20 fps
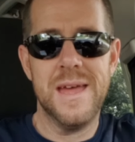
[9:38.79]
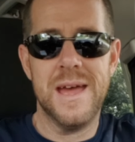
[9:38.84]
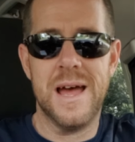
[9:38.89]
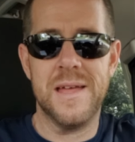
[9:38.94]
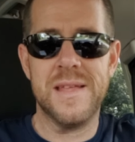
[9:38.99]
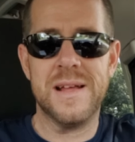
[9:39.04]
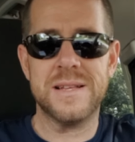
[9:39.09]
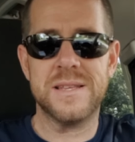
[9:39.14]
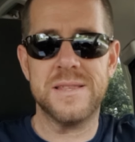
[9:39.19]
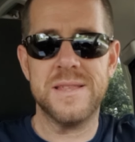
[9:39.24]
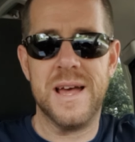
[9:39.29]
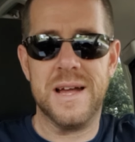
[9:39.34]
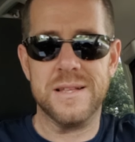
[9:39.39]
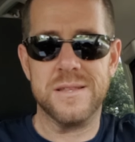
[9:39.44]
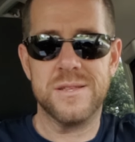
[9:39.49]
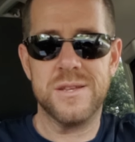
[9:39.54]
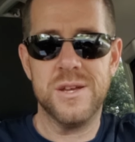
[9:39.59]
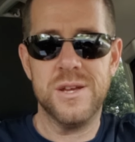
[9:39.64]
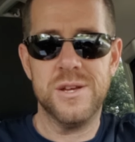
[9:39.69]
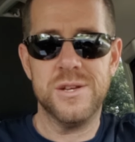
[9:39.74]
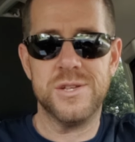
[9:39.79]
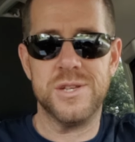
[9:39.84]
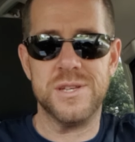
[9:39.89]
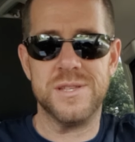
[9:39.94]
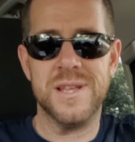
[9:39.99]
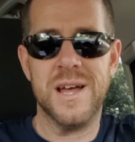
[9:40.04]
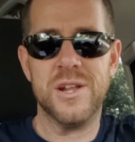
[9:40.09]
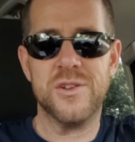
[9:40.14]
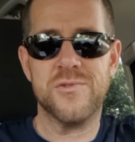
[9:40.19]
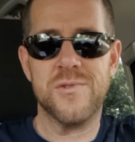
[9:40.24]
And that's that.
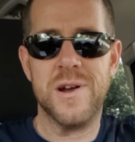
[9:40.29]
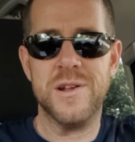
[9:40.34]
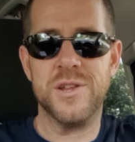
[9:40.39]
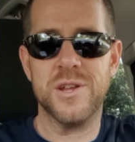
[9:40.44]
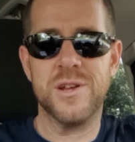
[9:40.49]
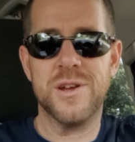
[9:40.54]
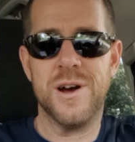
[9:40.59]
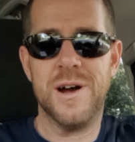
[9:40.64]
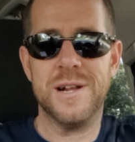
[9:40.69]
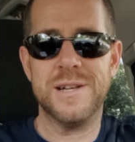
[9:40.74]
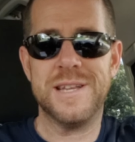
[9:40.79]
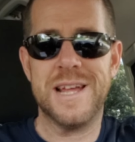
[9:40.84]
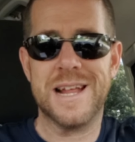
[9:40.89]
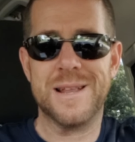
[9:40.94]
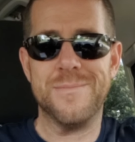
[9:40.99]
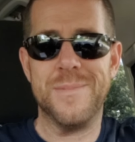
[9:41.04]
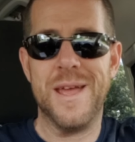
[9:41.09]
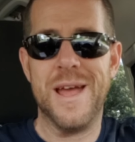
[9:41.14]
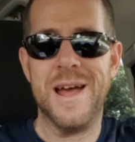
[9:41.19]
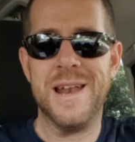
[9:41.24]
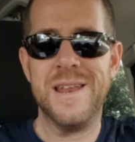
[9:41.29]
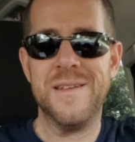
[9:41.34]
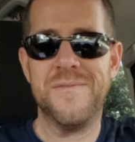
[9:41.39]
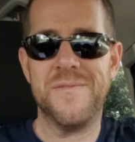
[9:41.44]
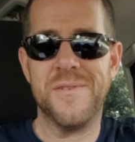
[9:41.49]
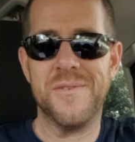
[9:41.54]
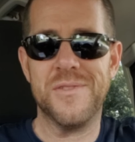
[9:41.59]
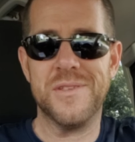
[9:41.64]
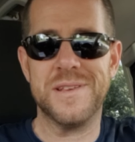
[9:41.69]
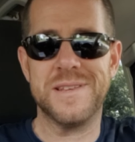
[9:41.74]
She's not tried to contact me any
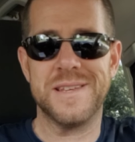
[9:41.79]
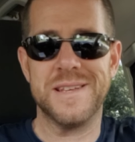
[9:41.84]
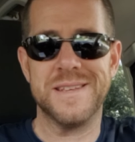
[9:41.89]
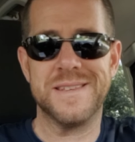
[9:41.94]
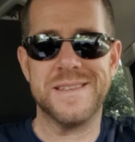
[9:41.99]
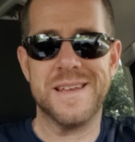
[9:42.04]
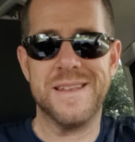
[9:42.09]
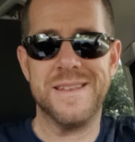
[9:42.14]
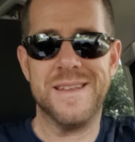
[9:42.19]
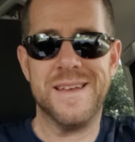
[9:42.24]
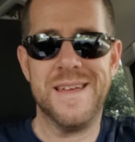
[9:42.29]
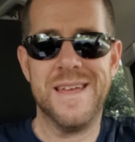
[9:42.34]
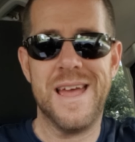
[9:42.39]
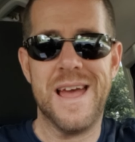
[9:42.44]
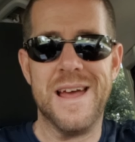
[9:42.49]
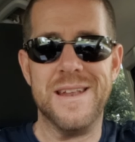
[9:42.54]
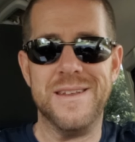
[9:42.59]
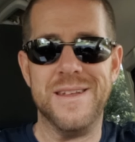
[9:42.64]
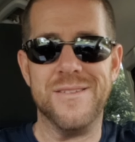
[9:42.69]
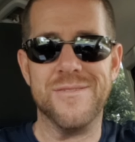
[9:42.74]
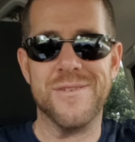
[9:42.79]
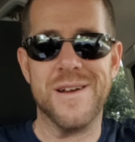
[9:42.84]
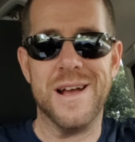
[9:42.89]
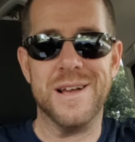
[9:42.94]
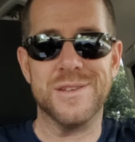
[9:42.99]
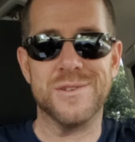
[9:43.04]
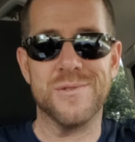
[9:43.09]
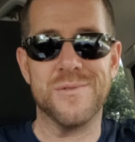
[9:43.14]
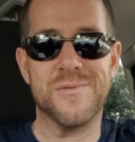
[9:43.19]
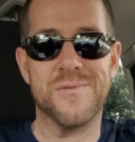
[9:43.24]
further since that night, and neither
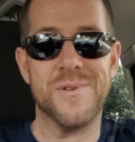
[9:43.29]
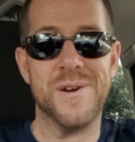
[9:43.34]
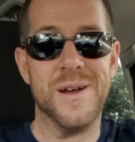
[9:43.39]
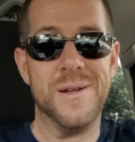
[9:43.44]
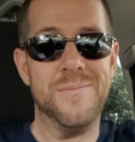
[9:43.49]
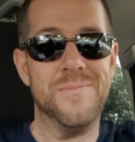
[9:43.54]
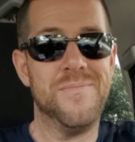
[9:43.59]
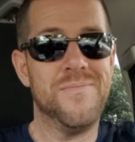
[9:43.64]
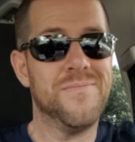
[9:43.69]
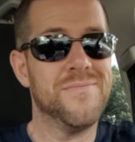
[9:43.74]
has her friend.